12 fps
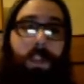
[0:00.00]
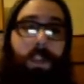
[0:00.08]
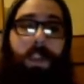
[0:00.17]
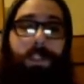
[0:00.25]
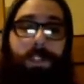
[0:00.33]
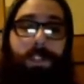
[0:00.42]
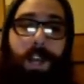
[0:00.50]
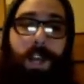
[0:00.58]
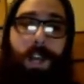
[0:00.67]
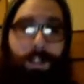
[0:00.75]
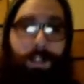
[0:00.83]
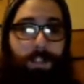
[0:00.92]
It's
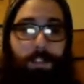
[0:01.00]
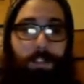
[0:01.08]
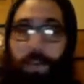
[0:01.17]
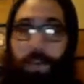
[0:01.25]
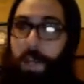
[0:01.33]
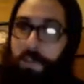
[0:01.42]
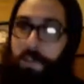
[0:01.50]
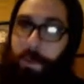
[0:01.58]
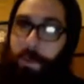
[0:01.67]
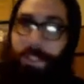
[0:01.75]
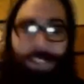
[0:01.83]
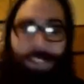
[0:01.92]
very
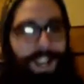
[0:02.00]
comfortable.